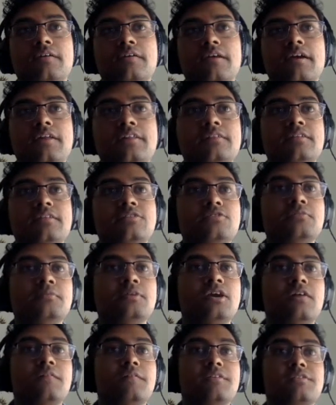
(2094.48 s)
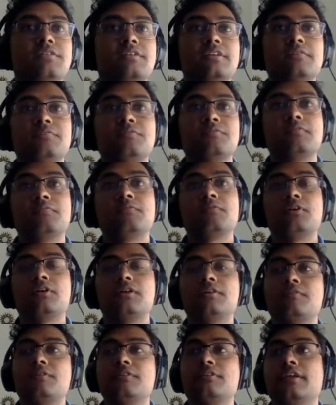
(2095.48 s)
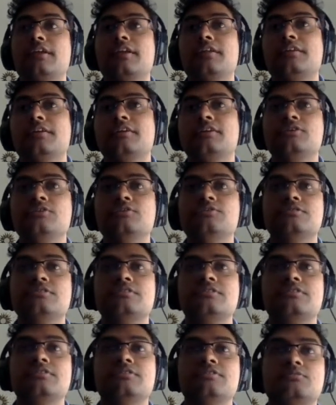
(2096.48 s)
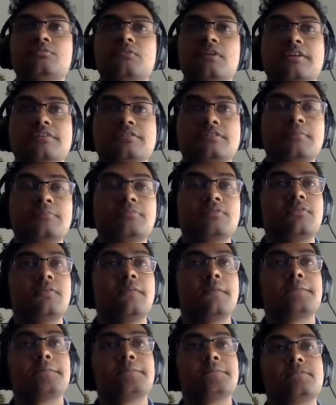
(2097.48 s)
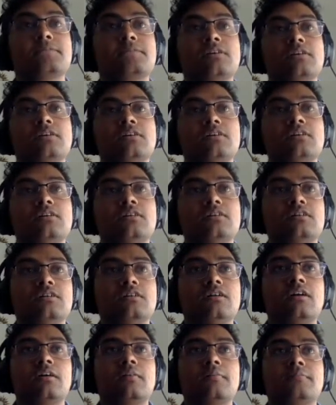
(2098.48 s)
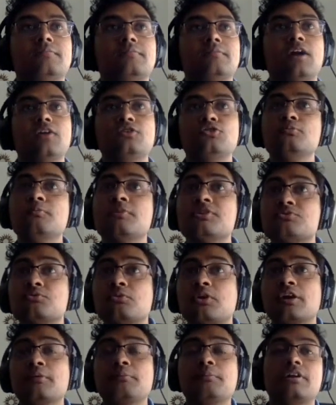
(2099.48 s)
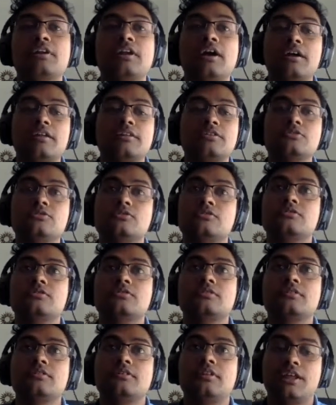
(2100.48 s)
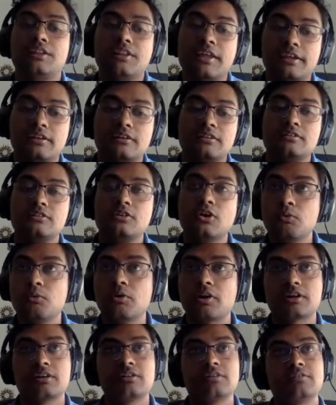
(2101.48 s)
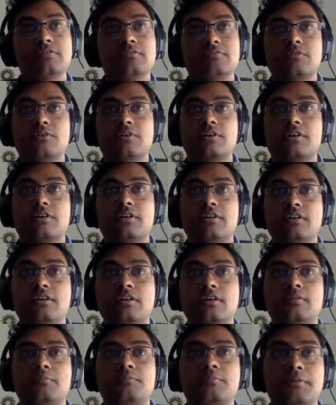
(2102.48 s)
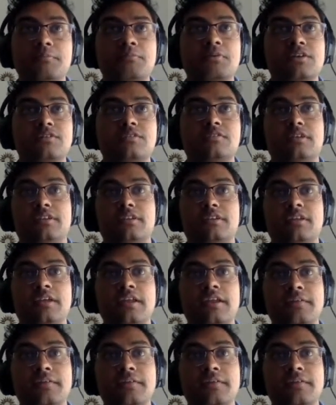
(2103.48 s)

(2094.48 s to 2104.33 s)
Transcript: And these will be obviously different for different data that you use. This is just one example. not too much work, but not like no work for pre-processing the data.